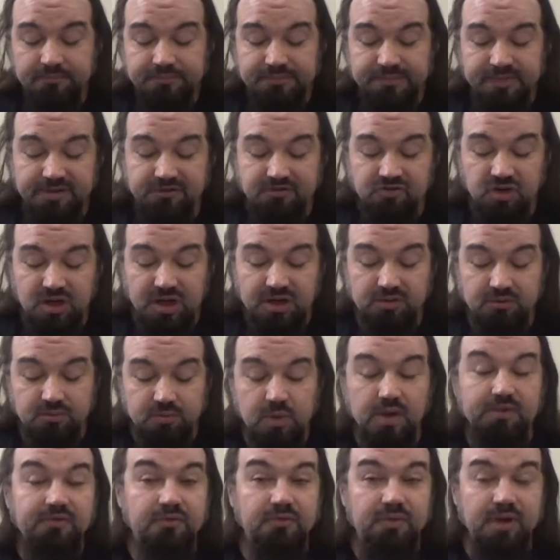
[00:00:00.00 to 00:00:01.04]
is trying to
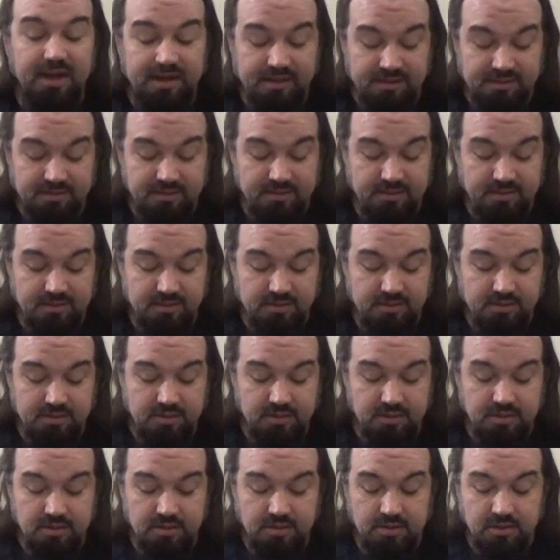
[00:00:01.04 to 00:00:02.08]
resurrect
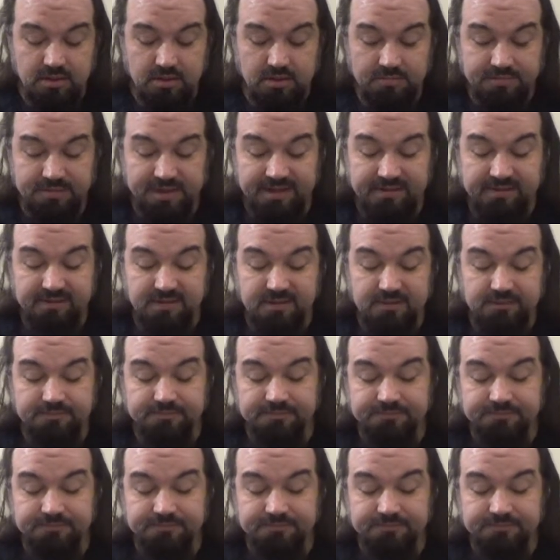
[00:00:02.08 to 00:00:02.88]
Betsy.